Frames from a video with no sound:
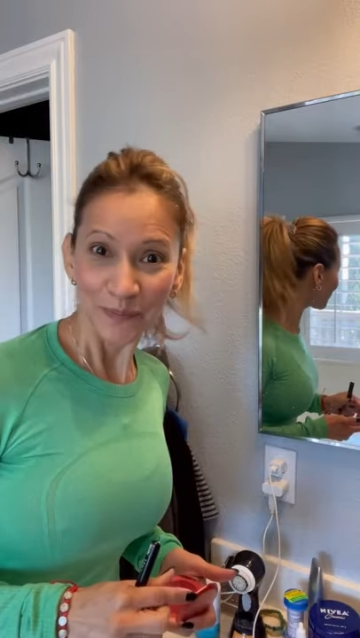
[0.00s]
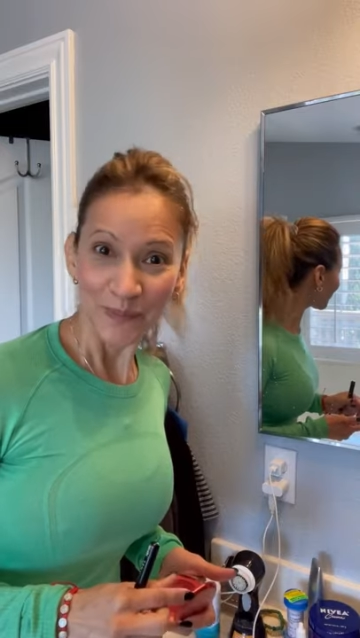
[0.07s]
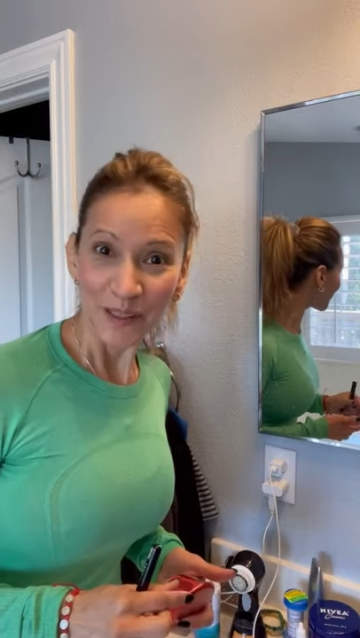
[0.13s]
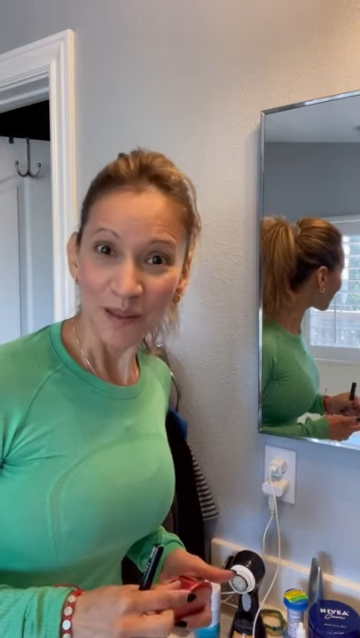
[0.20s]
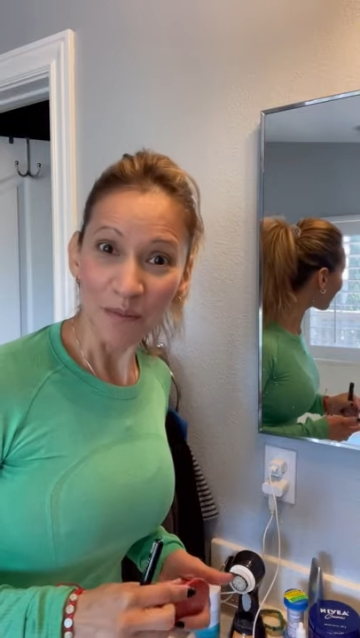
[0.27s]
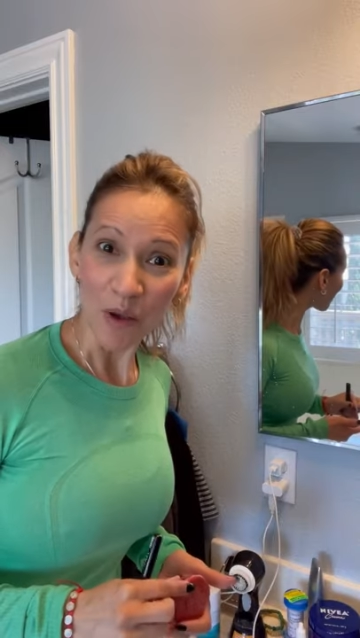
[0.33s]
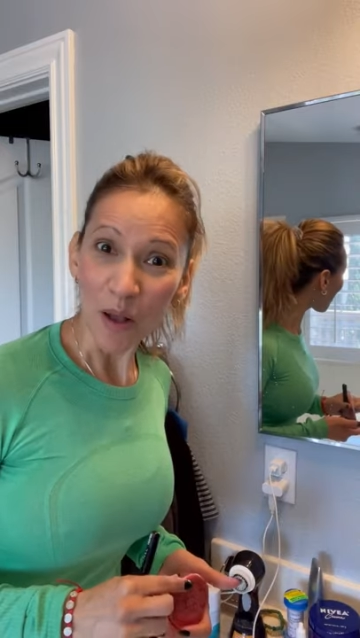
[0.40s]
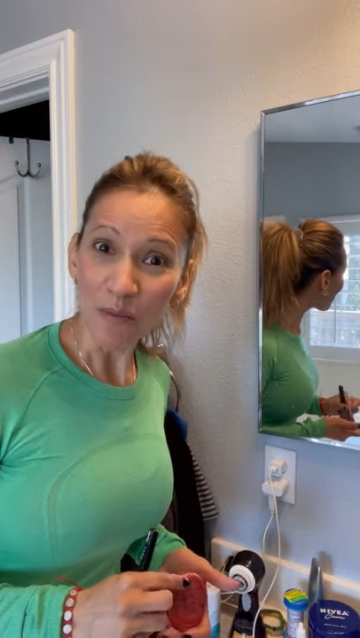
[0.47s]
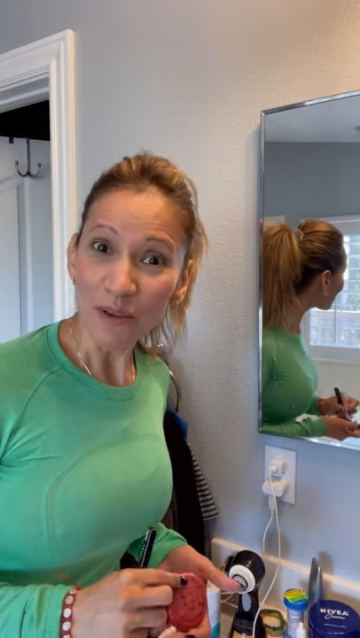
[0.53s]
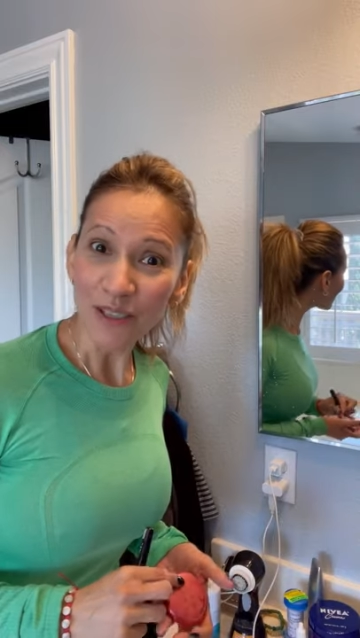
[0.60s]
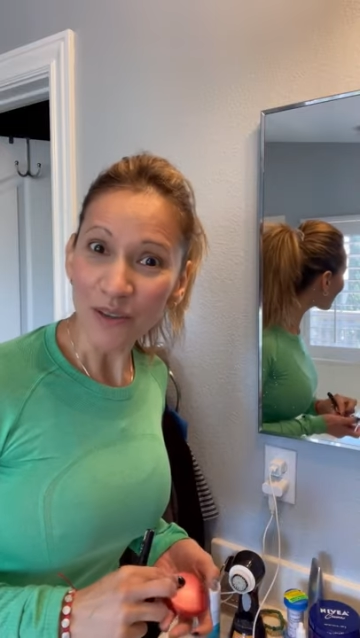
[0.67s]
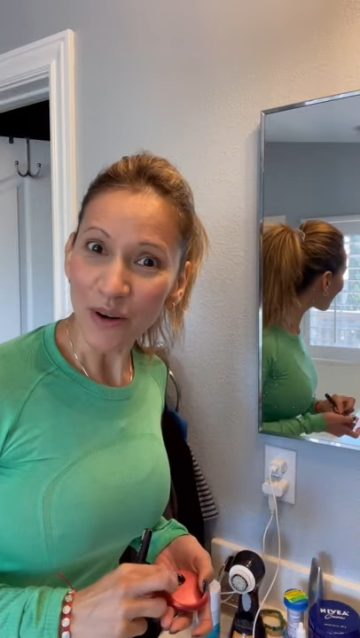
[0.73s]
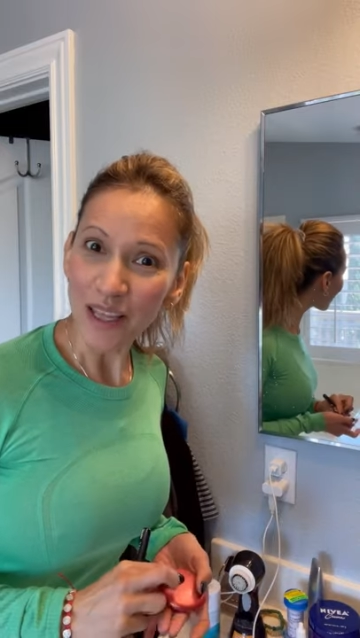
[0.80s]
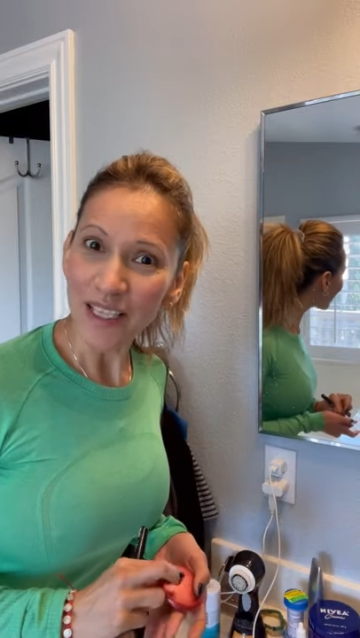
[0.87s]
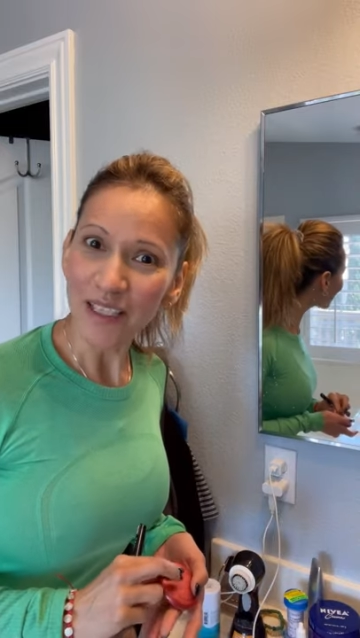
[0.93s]
and I'm
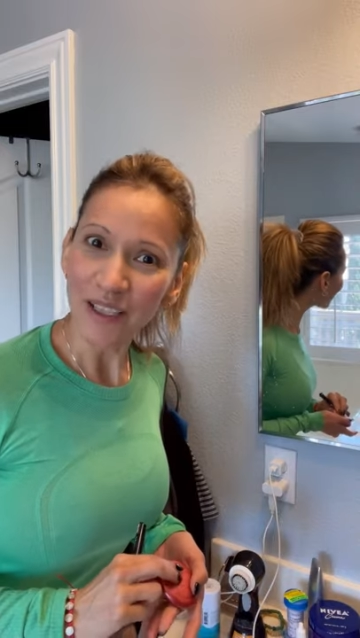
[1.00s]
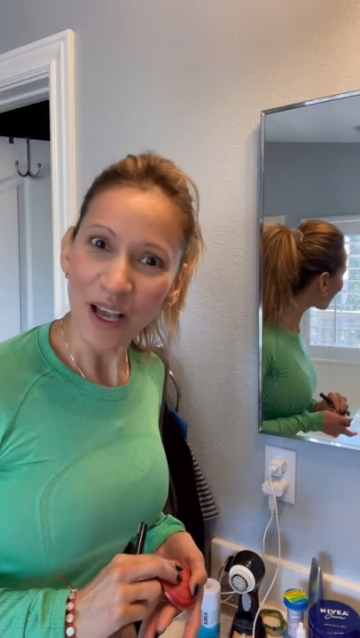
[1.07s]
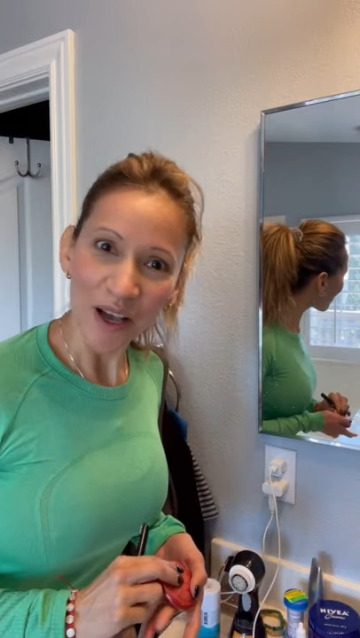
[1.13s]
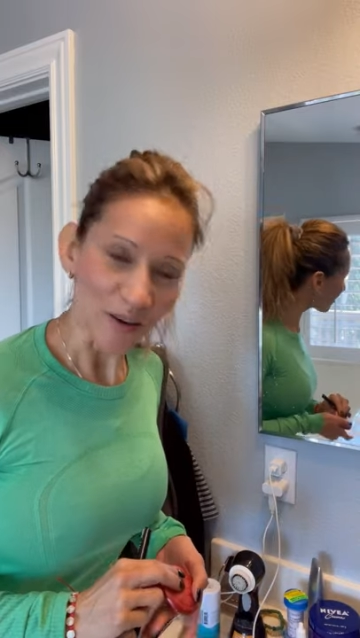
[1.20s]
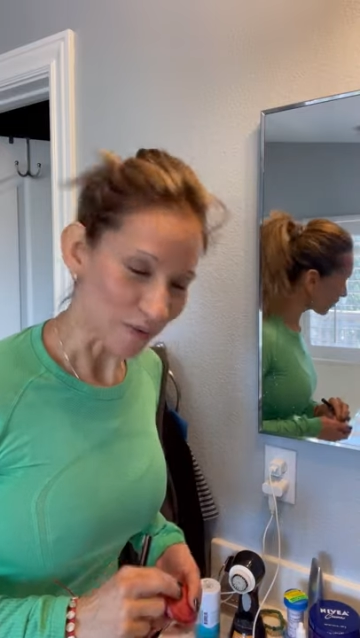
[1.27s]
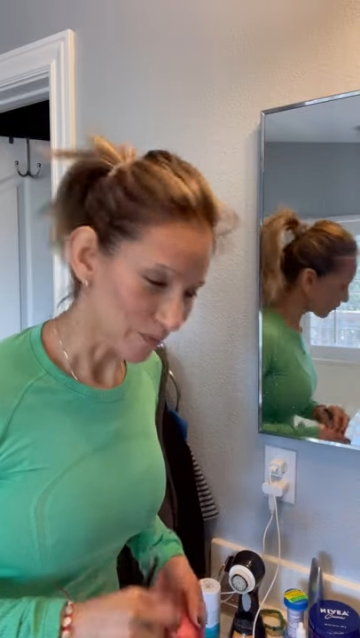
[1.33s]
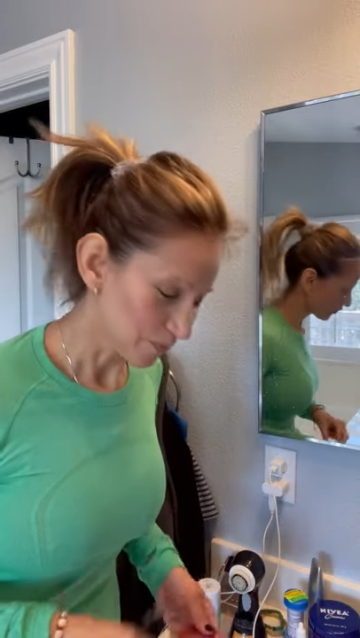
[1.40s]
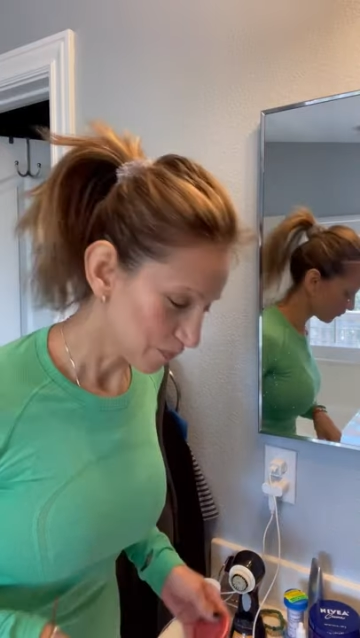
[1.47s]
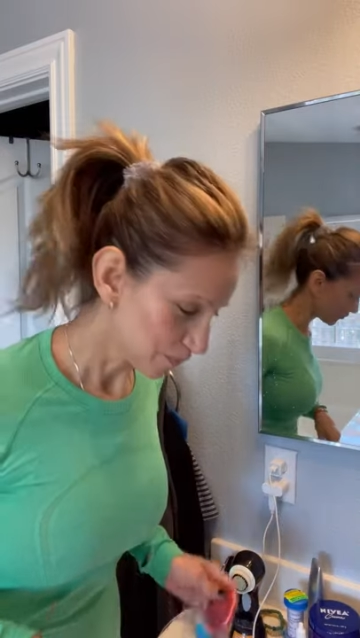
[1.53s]
almost ready to go.